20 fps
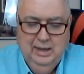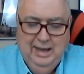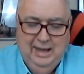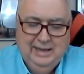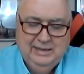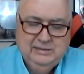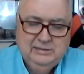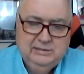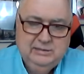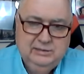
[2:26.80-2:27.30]

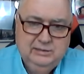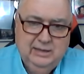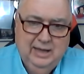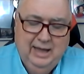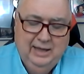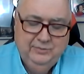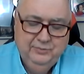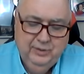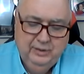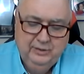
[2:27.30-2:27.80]
I,
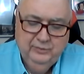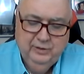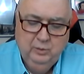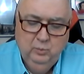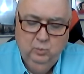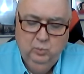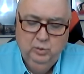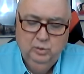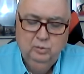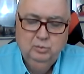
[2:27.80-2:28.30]
I think they
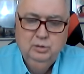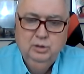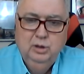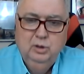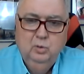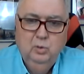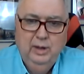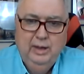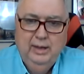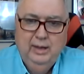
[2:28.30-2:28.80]
will
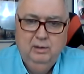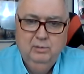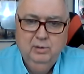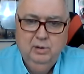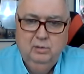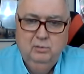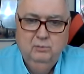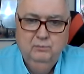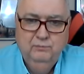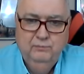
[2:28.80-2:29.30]
go out
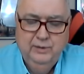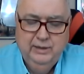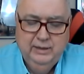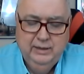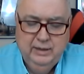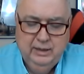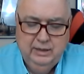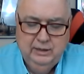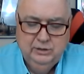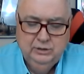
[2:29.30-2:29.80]
on
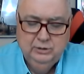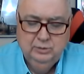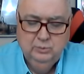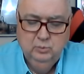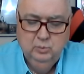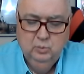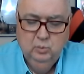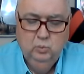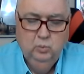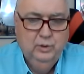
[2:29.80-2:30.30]
vacation
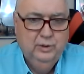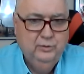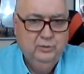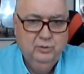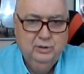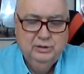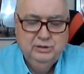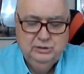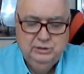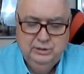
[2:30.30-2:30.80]
whether
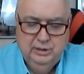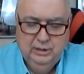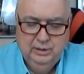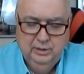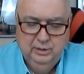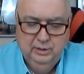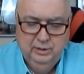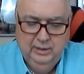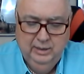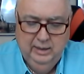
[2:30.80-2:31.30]
it's done
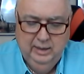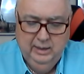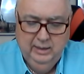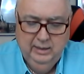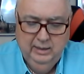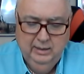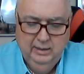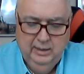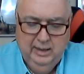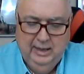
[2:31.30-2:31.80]
or not.
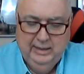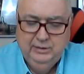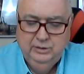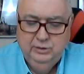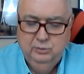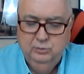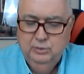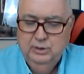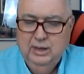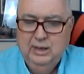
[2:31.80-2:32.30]
I
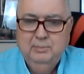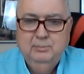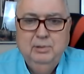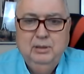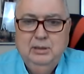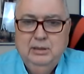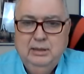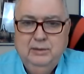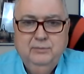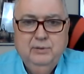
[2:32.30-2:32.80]
do not
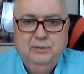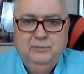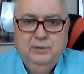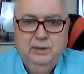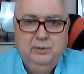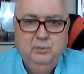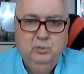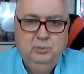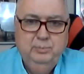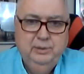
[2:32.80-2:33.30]
believe that
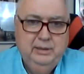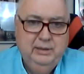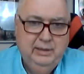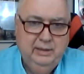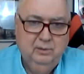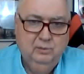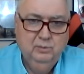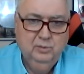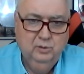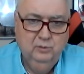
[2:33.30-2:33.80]
they will be
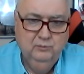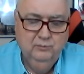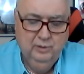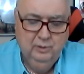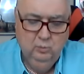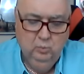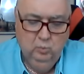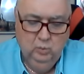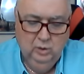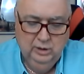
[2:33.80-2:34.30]
held over
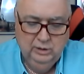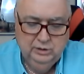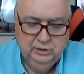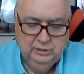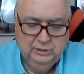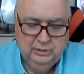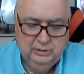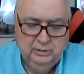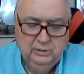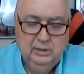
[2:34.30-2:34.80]
in
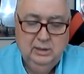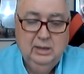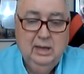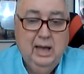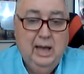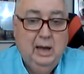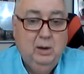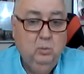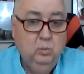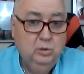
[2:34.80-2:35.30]
Washington.
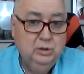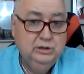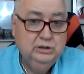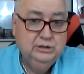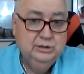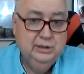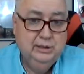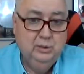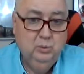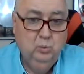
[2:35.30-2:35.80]
I wish
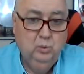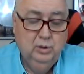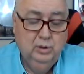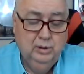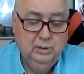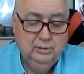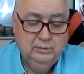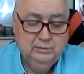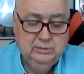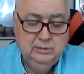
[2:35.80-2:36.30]
they
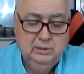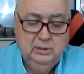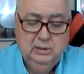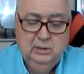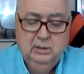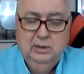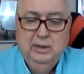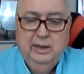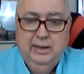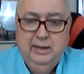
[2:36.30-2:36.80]
was
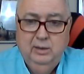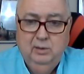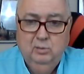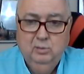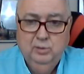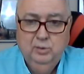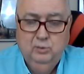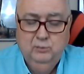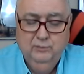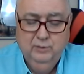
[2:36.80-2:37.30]

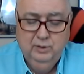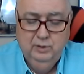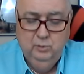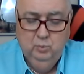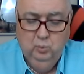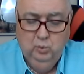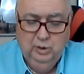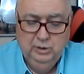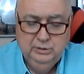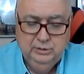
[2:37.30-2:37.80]
held over
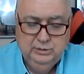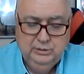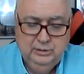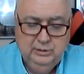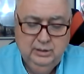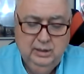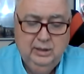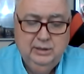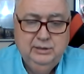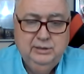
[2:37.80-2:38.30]
in
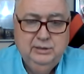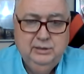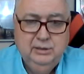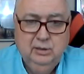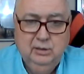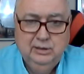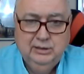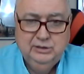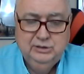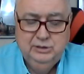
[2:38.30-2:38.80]
Washington
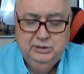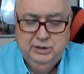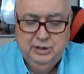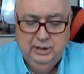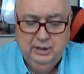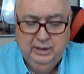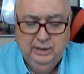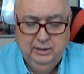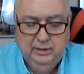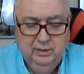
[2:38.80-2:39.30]
until it's
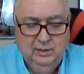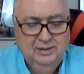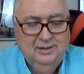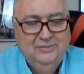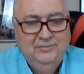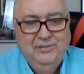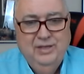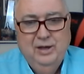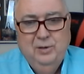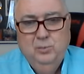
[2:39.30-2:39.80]
done.
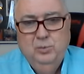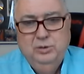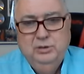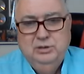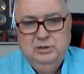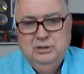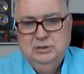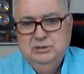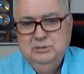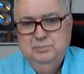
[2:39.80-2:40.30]
That would
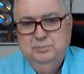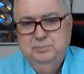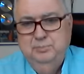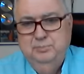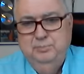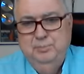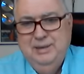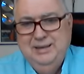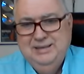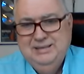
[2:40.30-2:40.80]
just
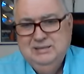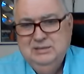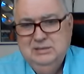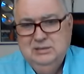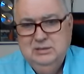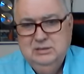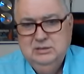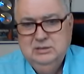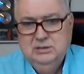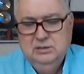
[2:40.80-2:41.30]
make
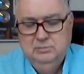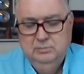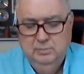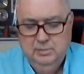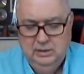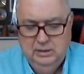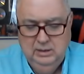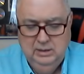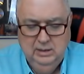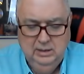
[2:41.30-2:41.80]
sense to
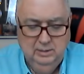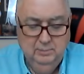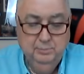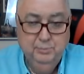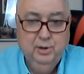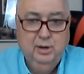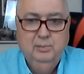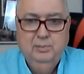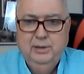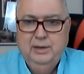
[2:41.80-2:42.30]
me and
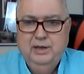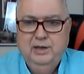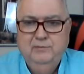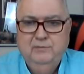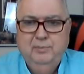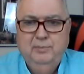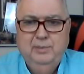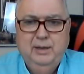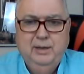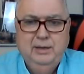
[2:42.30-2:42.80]
probably
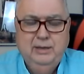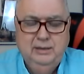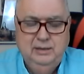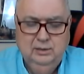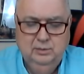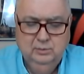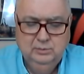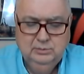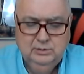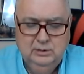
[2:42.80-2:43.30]
everybody
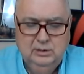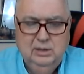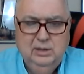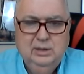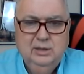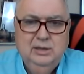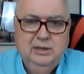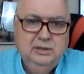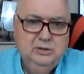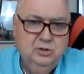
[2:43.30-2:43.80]
else.
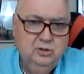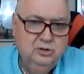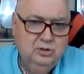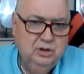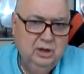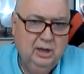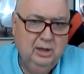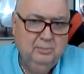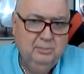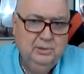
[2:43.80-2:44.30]
Get your
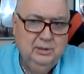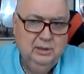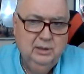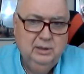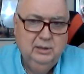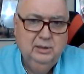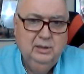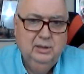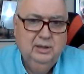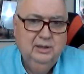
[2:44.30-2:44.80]
job
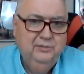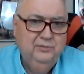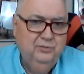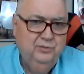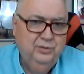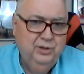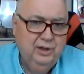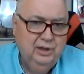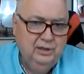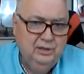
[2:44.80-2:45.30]
done,
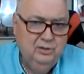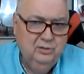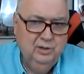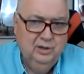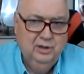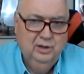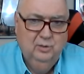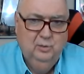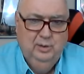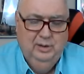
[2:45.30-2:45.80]
then you
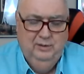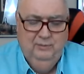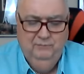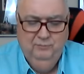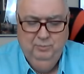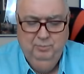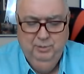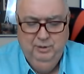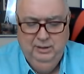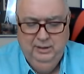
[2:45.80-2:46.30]
can go out
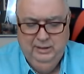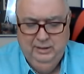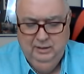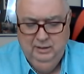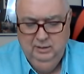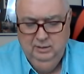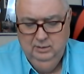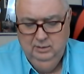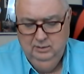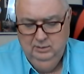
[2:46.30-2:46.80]
for play.
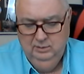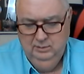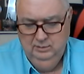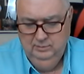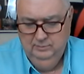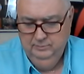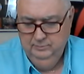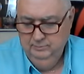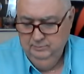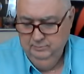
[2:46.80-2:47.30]

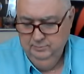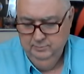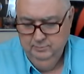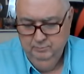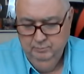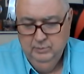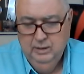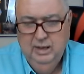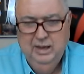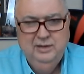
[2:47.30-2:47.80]

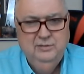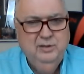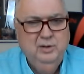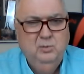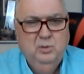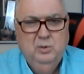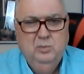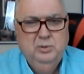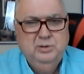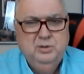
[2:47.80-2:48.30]
Ain't that
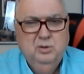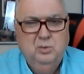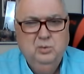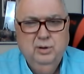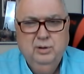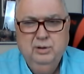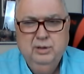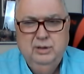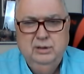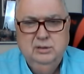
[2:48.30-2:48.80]
what we told
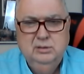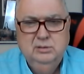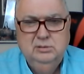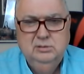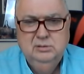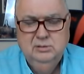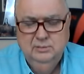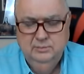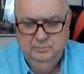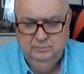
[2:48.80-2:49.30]
our kids?